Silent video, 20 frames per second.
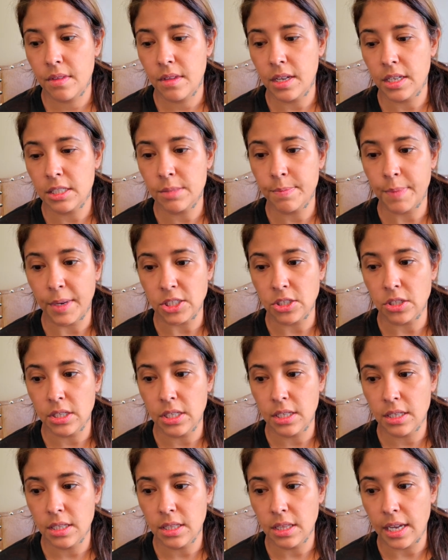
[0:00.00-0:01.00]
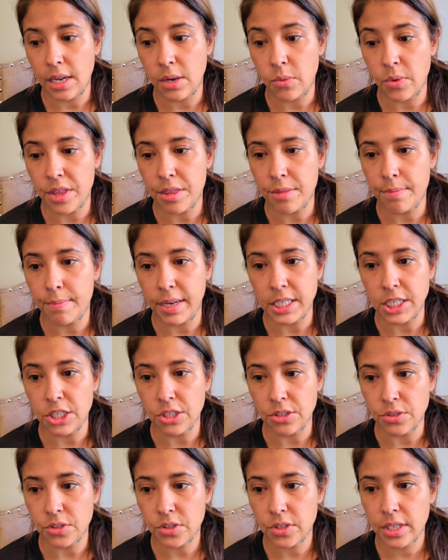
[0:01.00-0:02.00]
Especially like with my
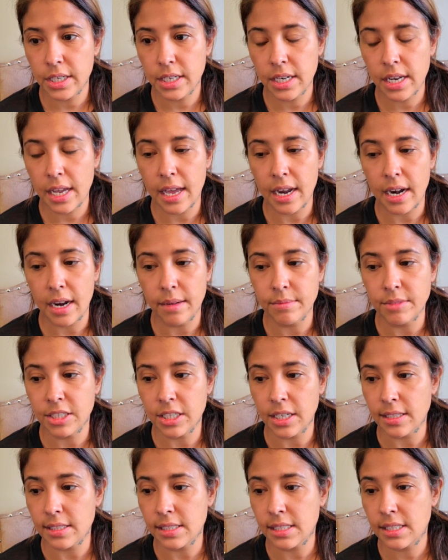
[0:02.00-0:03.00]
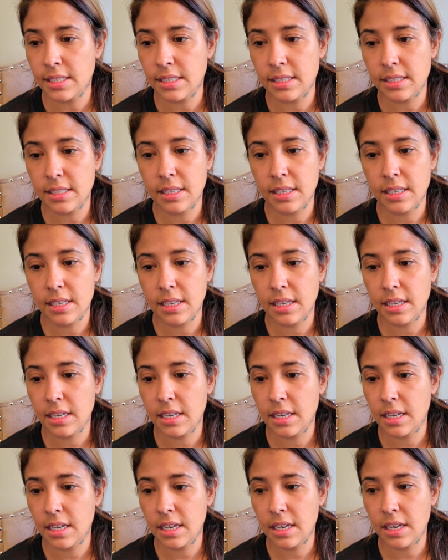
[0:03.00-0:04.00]
children, and I'm just,
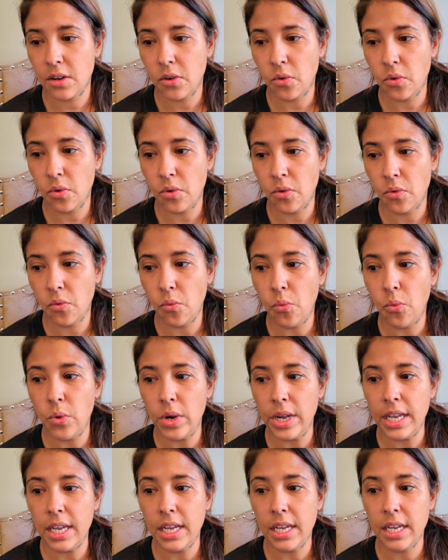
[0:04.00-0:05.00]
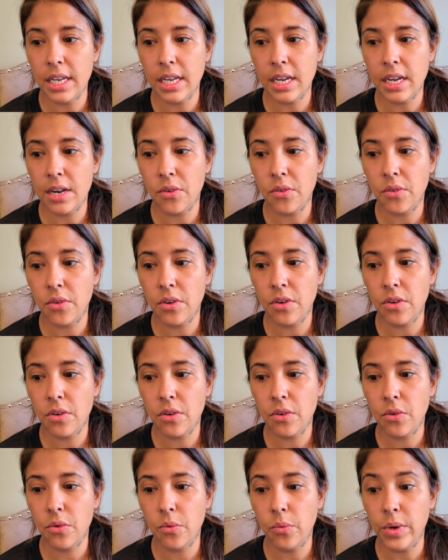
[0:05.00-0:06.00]
we
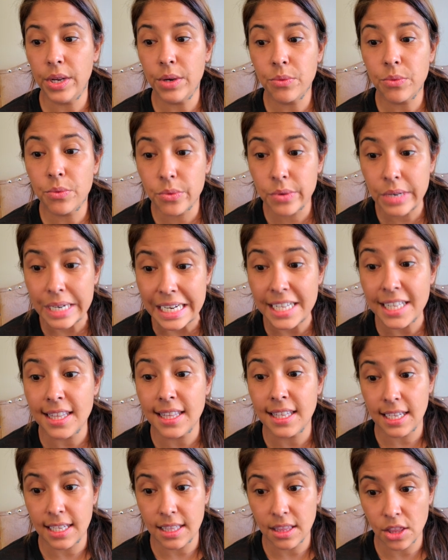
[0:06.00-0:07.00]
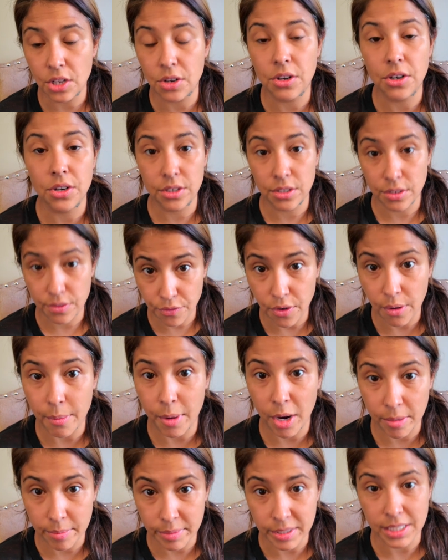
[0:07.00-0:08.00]
really learned from
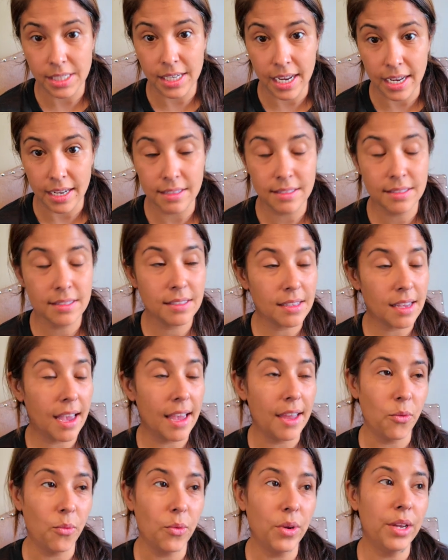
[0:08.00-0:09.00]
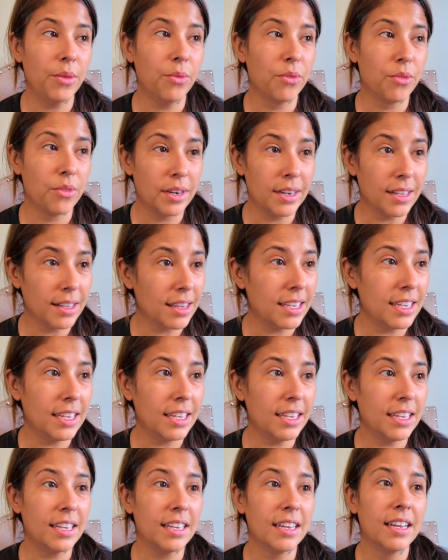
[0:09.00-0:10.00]
our mistakes and we
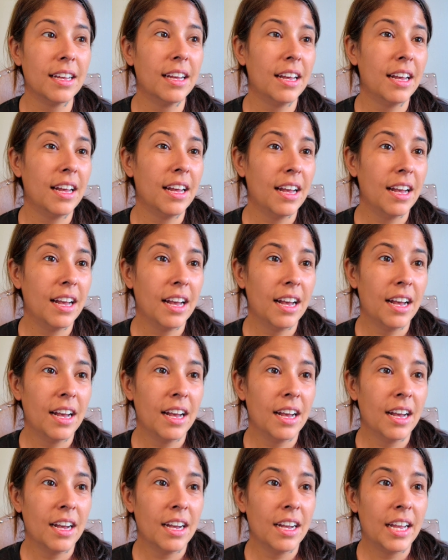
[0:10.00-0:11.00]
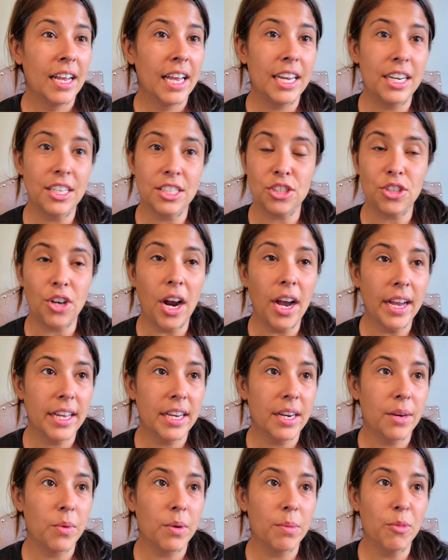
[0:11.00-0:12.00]
really hit a stride
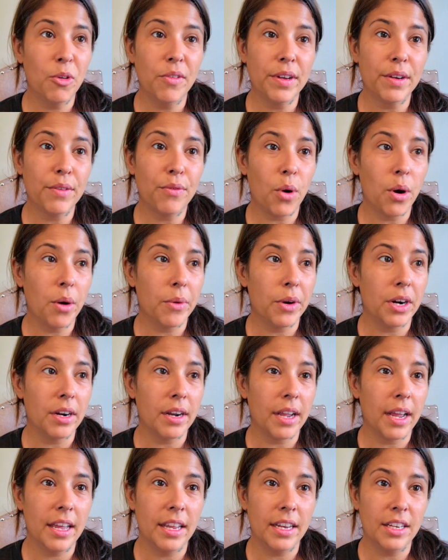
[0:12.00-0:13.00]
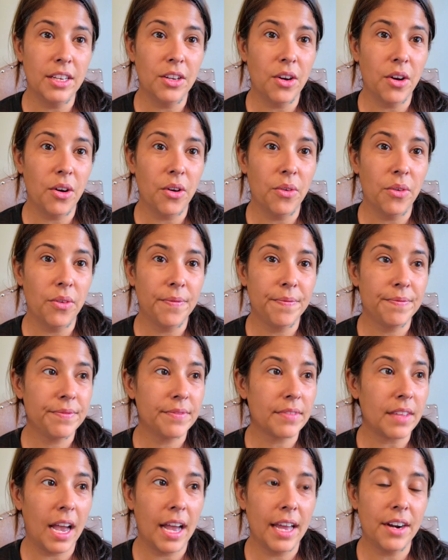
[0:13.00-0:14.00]
and we're moving forward. And you know,
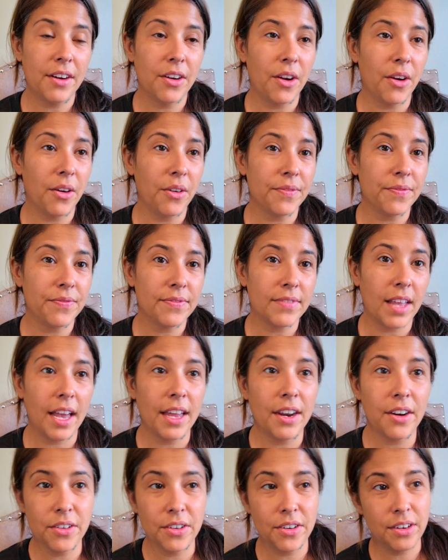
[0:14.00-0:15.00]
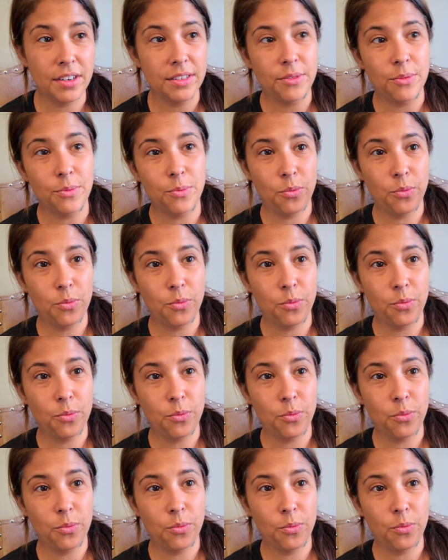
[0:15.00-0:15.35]
I don't know. I don't,